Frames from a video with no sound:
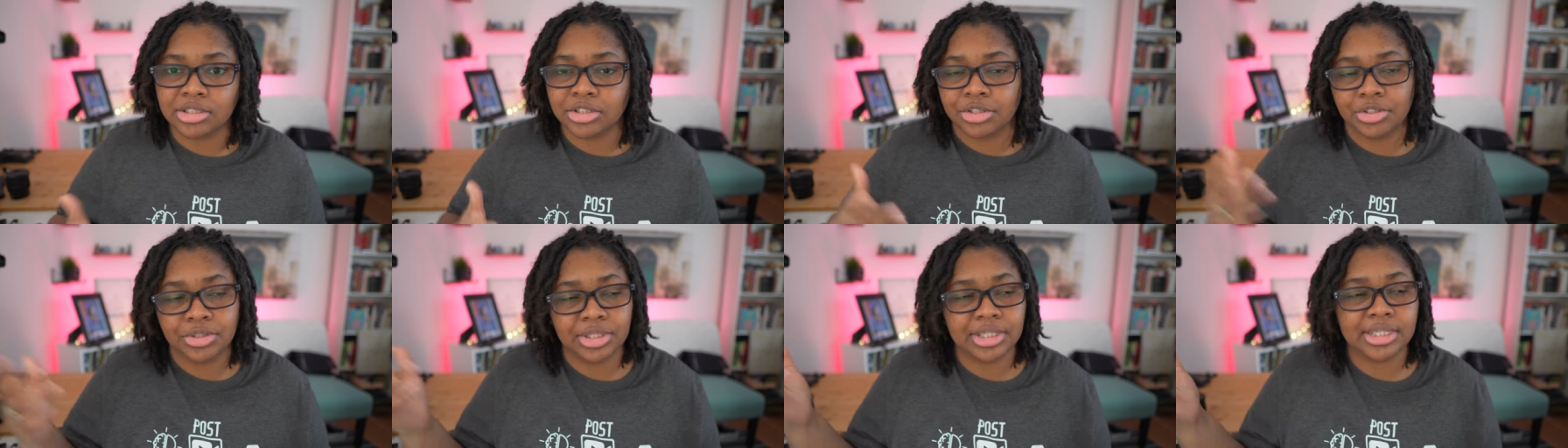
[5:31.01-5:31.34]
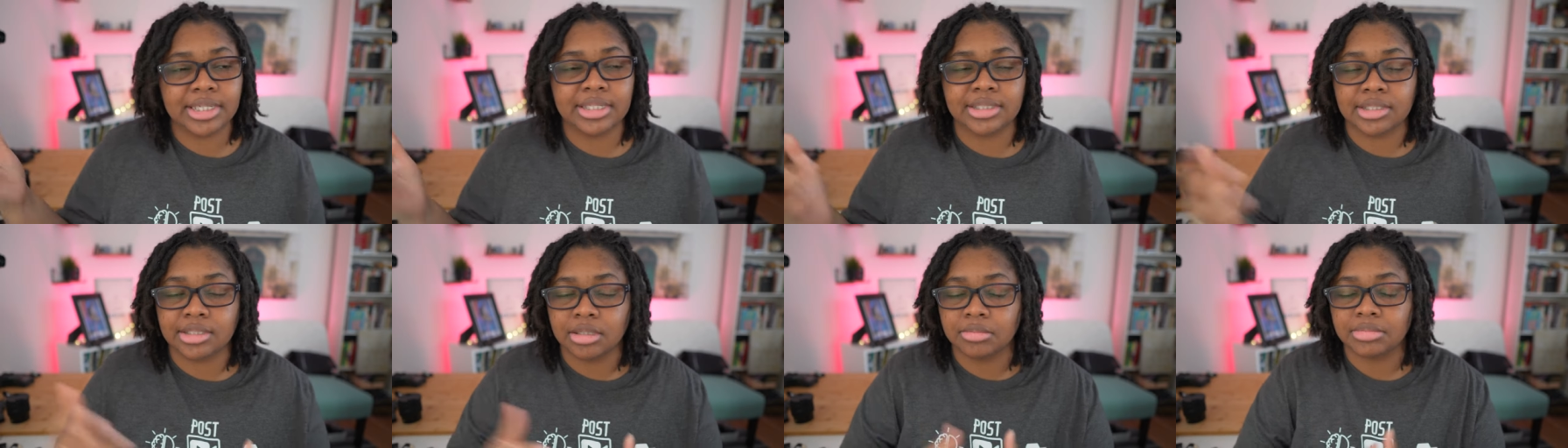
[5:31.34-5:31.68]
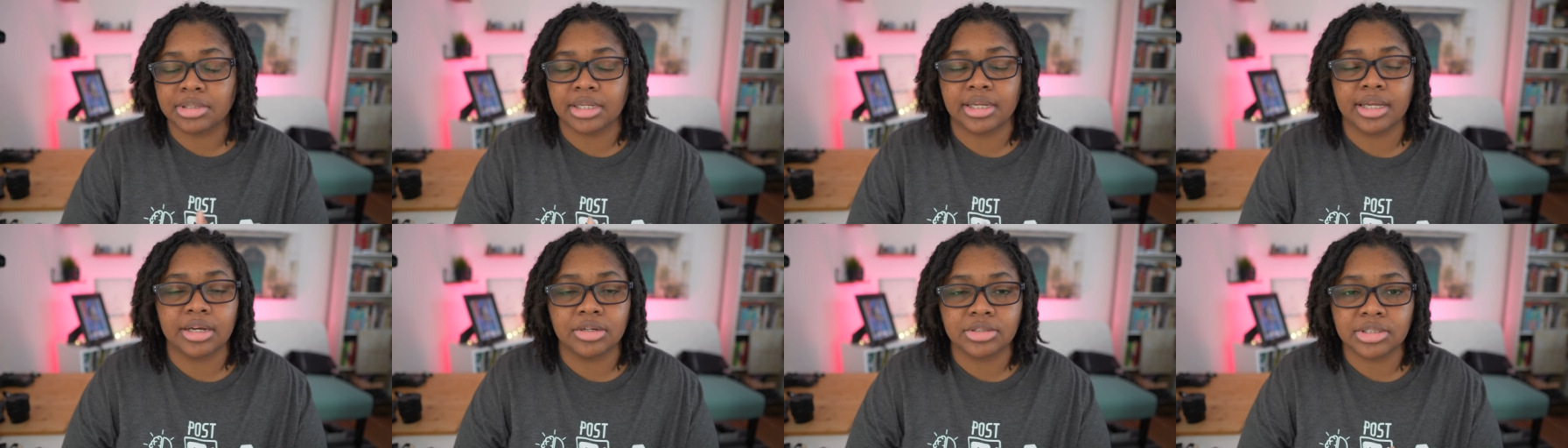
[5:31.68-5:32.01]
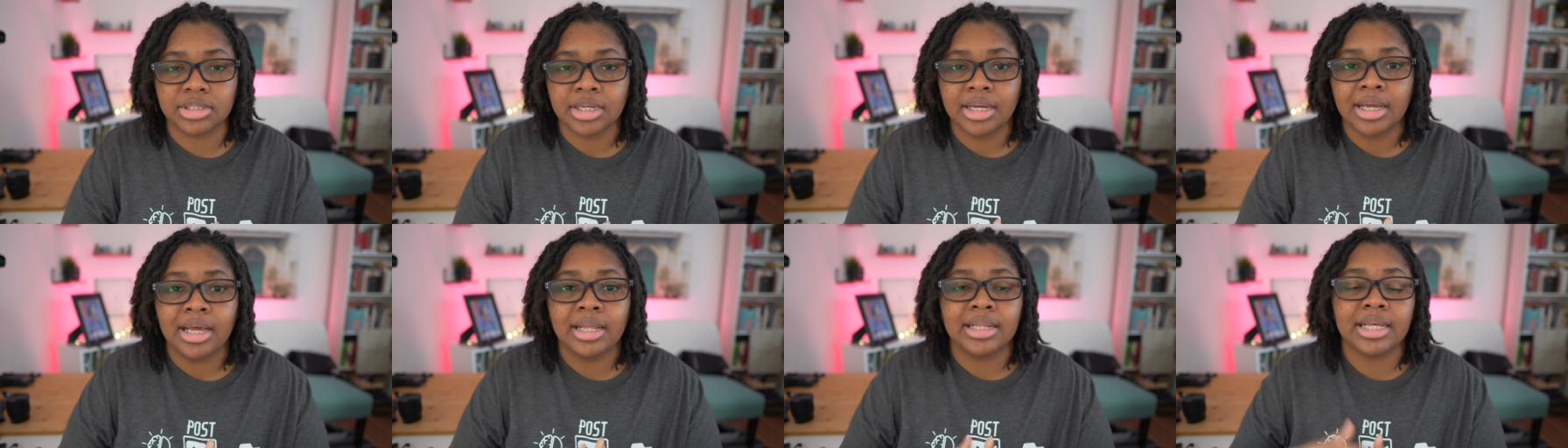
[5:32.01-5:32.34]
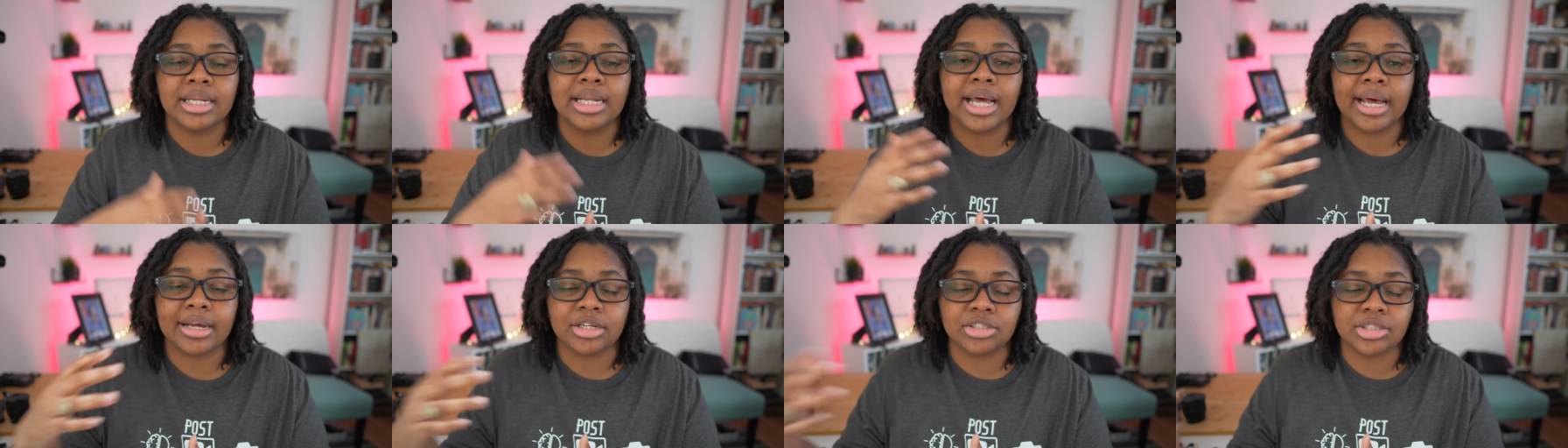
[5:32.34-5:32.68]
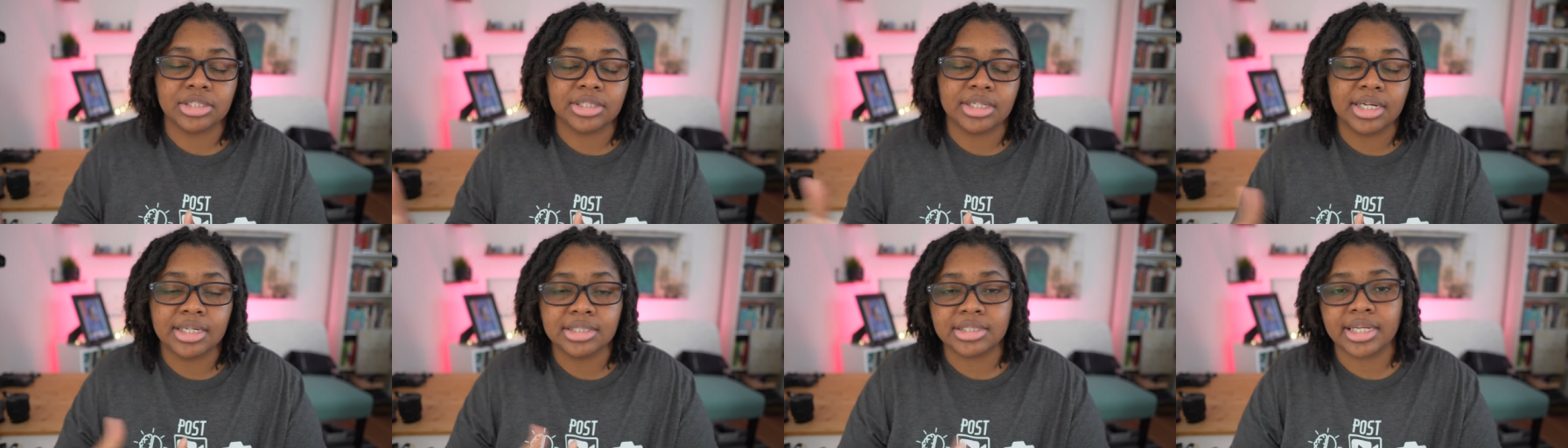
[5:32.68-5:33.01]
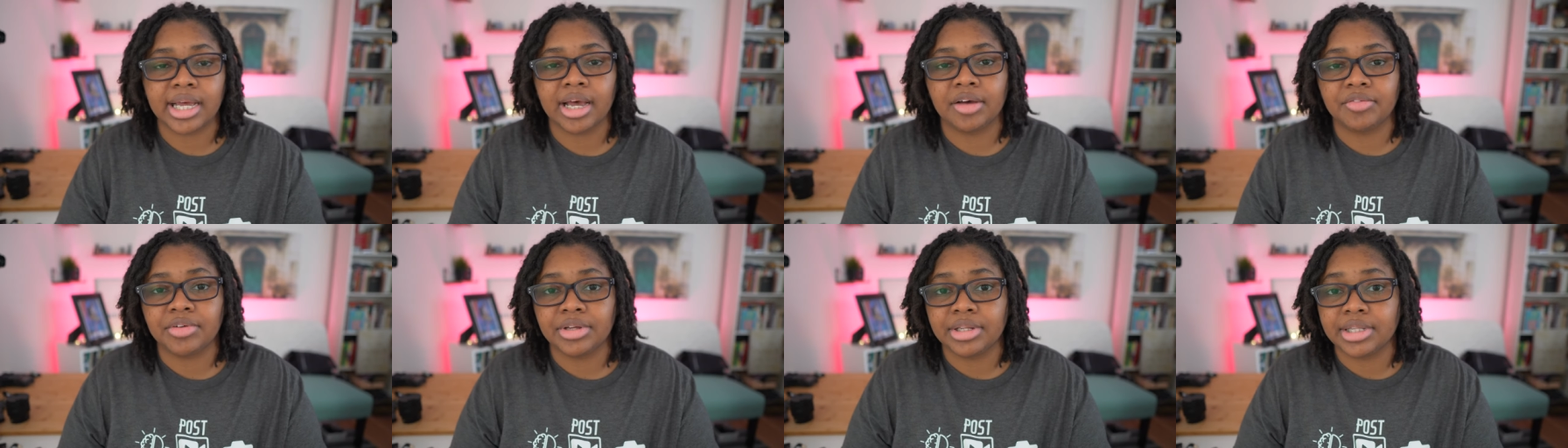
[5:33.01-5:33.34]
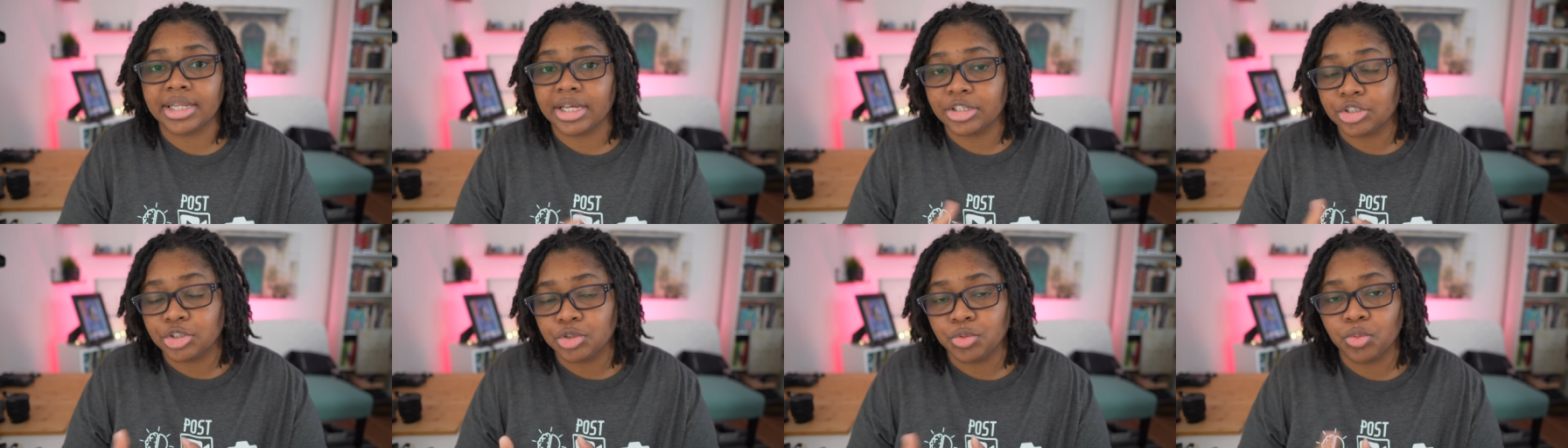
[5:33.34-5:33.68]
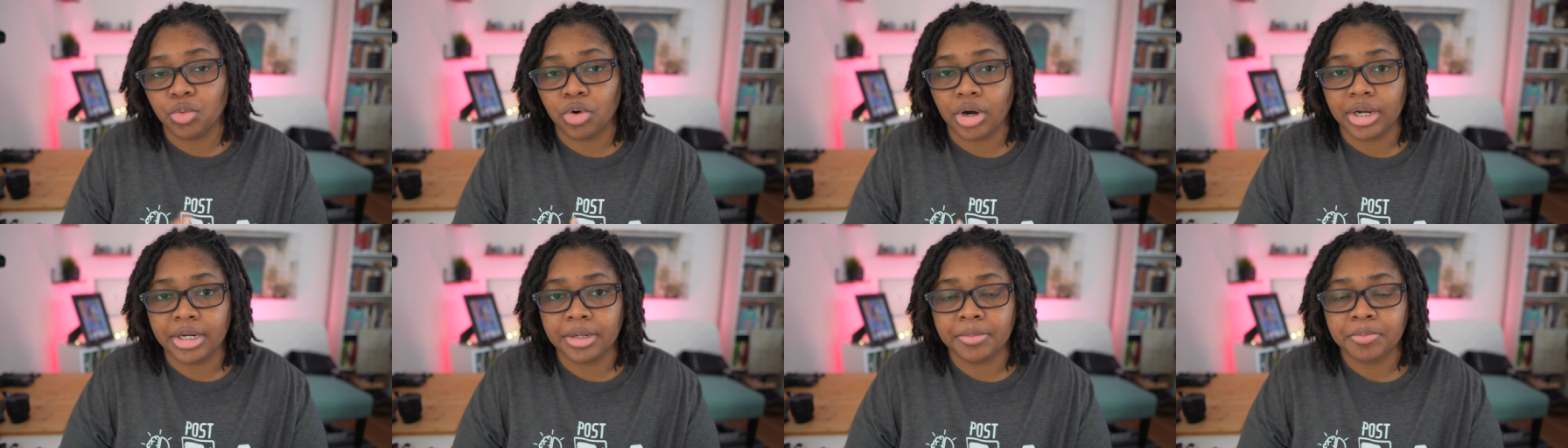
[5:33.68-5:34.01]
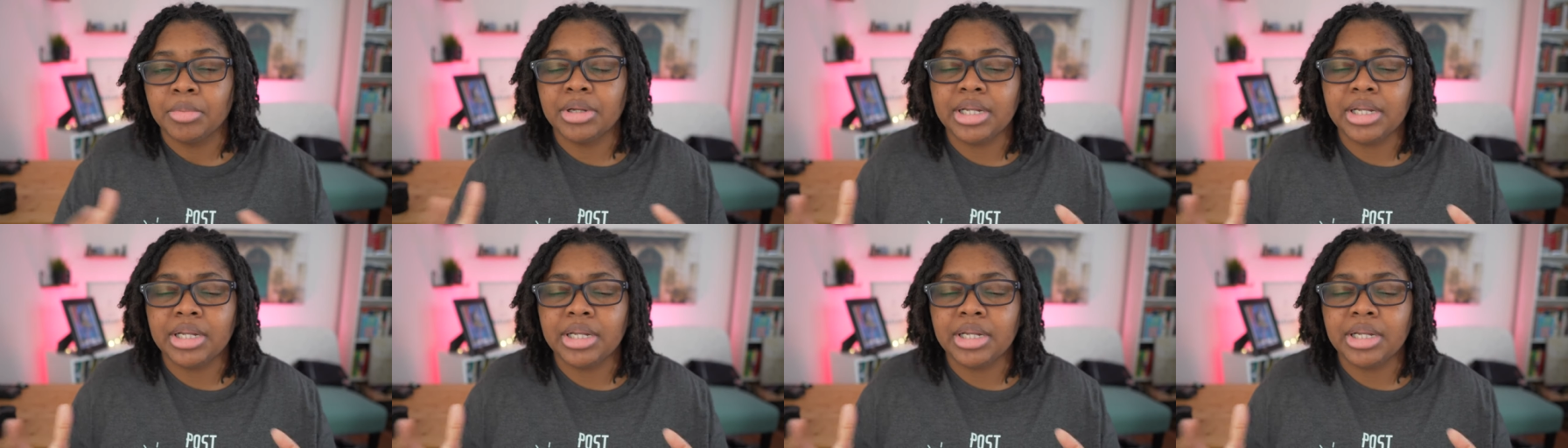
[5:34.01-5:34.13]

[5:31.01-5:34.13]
so you can get something else that actually does have it that you want.